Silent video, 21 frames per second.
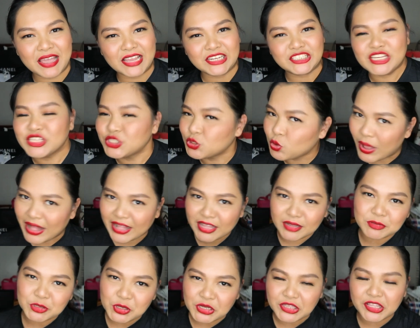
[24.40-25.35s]
Beshies,
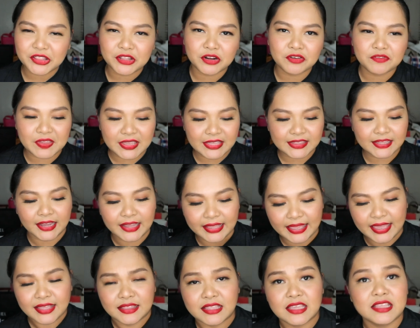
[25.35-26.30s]
welcome to another
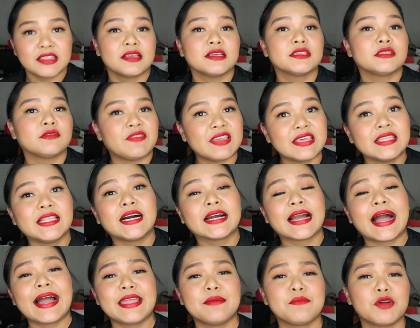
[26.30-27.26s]
vlog, and in this
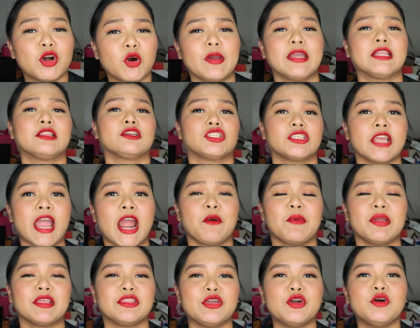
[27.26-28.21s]
vlog, I am going to share
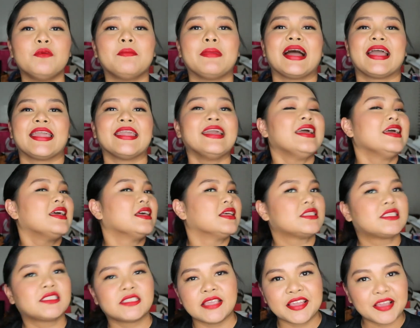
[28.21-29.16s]
with you my
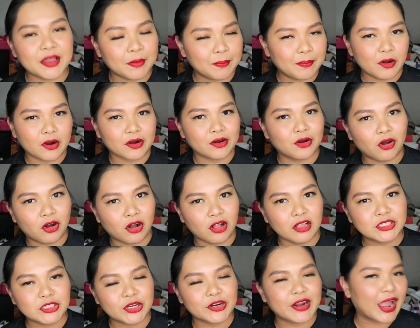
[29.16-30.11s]
Singapore
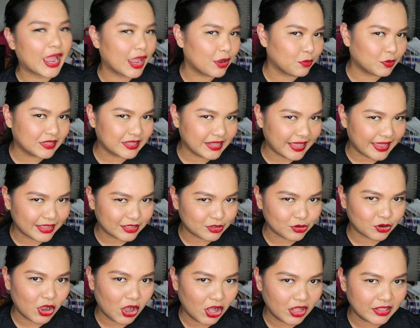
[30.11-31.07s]
hauls, or I would like
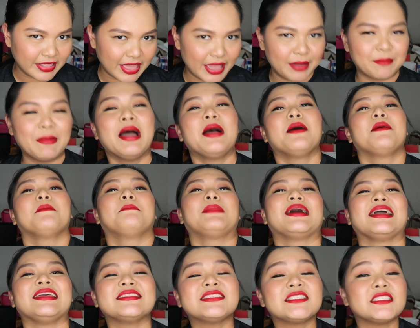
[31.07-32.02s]
to call them
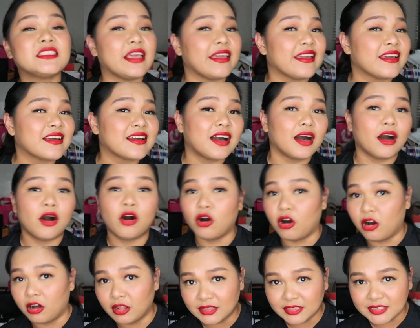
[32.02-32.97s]
my Singa
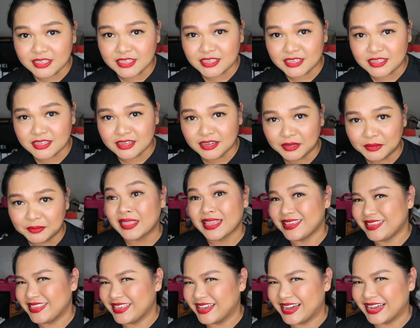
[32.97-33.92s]
hauls.
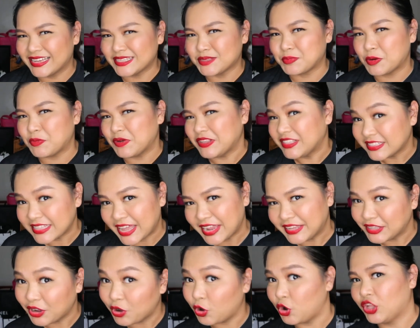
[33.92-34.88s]
Yes, pawiti
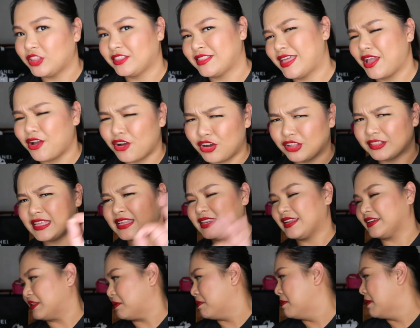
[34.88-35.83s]
tayo ng konti. Konti
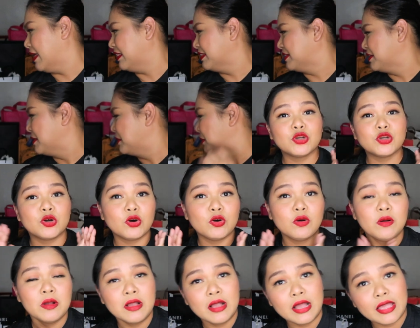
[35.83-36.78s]
lang naman.
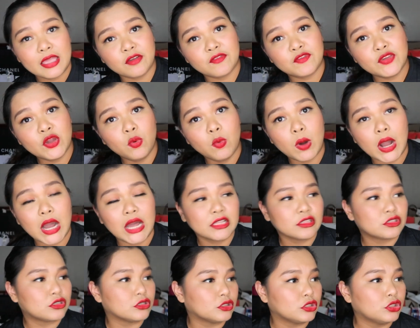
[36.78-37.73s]
So, if you
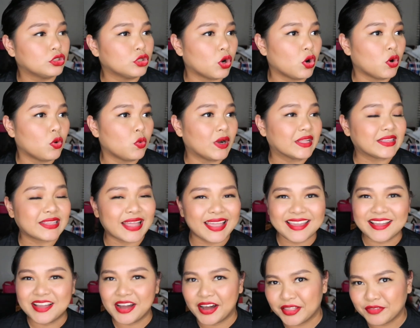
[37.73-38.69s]
want to know what
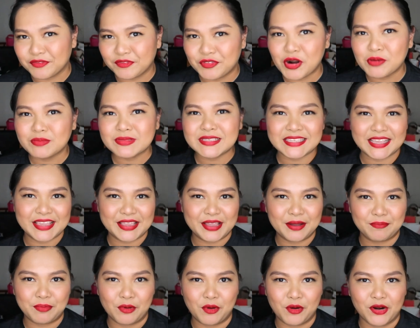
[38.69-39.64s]
I got from
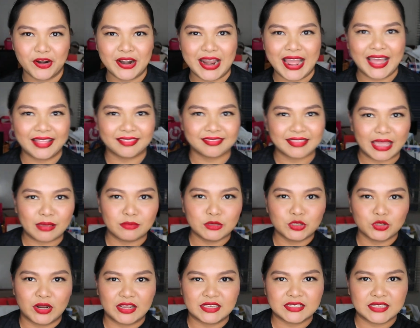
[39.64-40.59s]
Singapore, at I'm
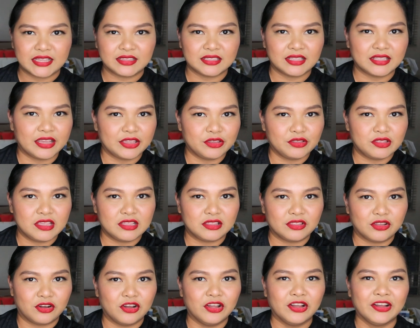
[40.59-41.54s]
sure excited kayo
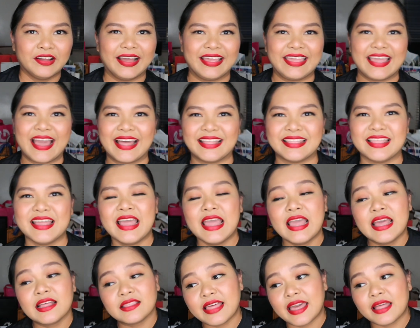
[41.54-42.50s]
dito, ayan,
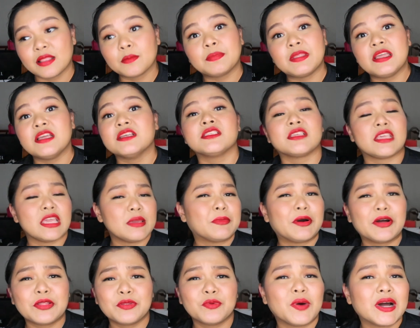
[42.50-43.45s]
then please keep
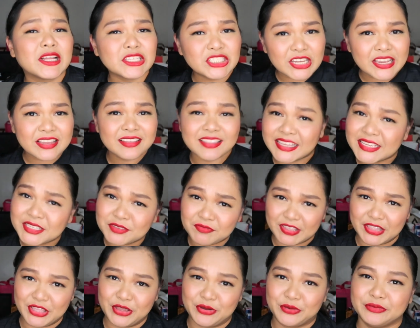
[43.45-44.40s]
on watching this
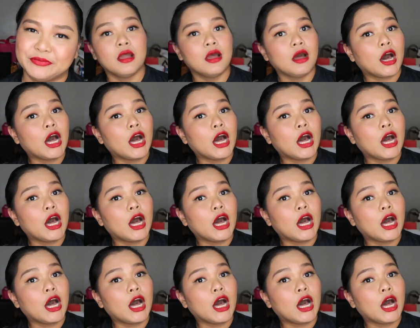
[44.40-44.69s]
video.